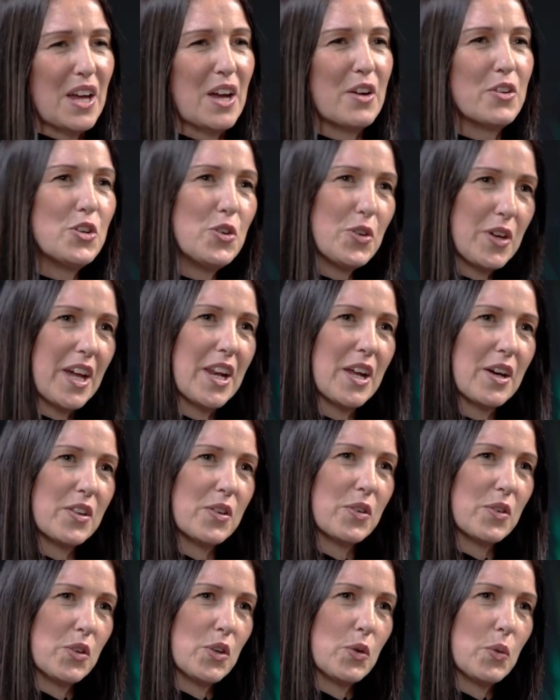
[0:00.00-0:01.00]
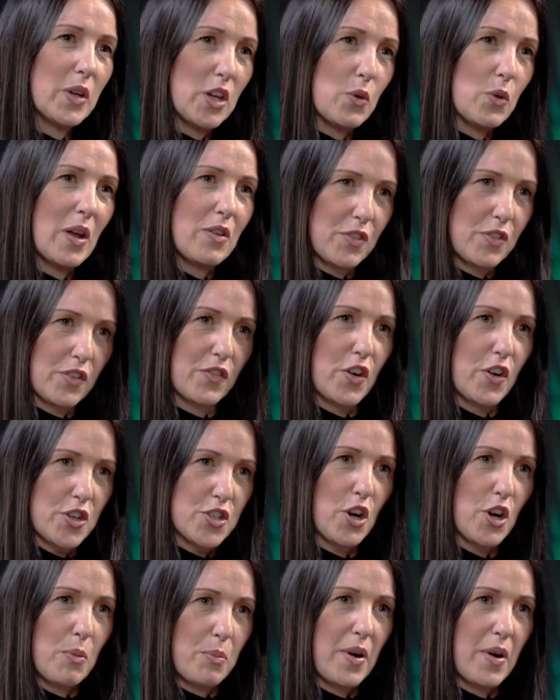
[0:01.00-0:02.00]
how when you went for the
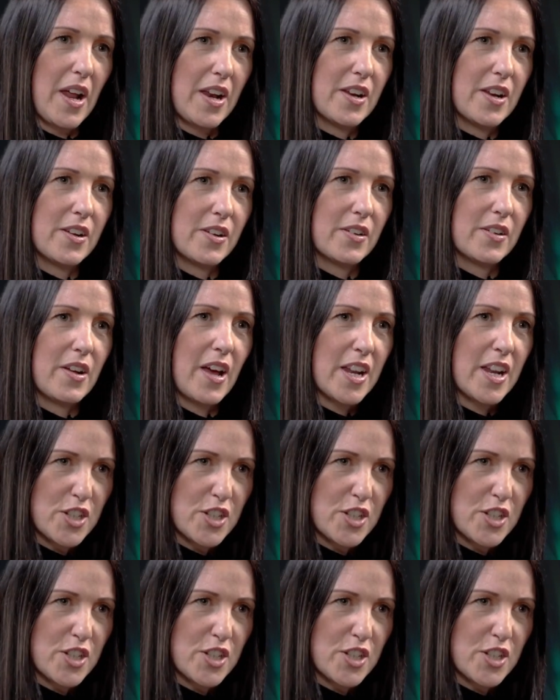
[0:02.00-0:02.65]
first sort of print